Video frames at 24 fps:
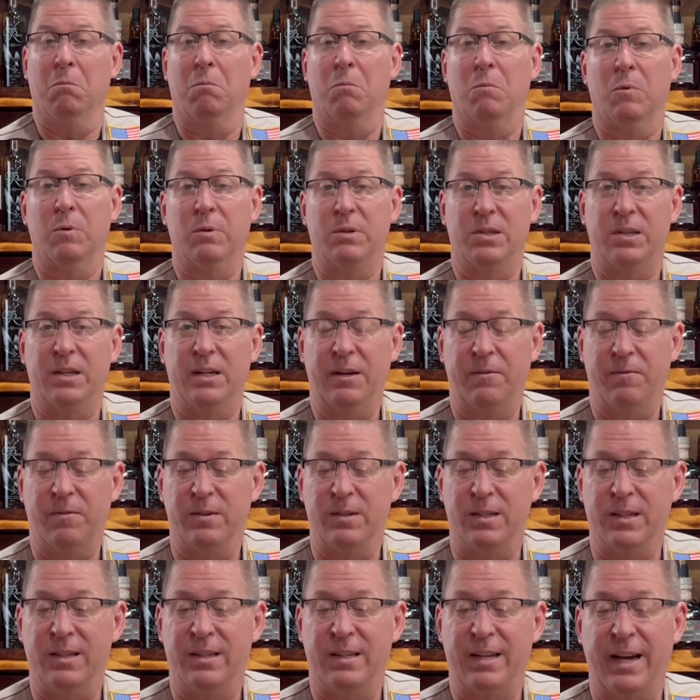What's the
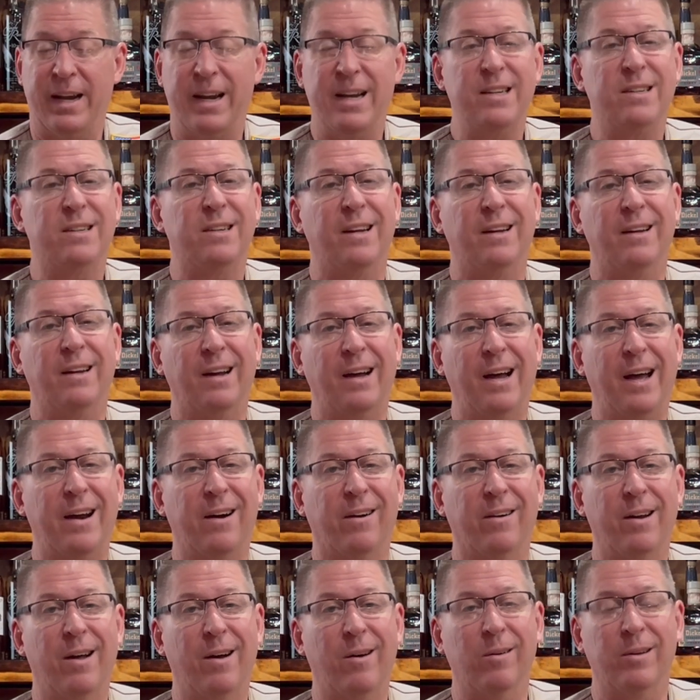difference in taste? I
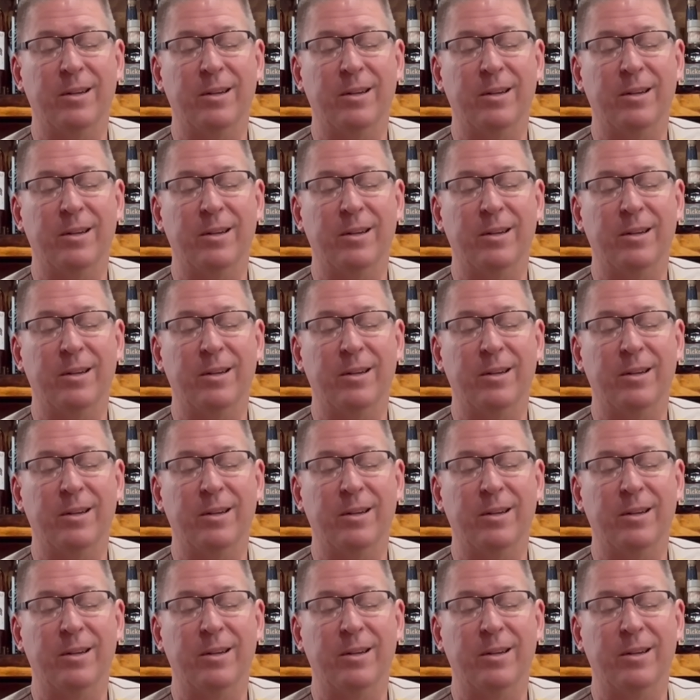don't know.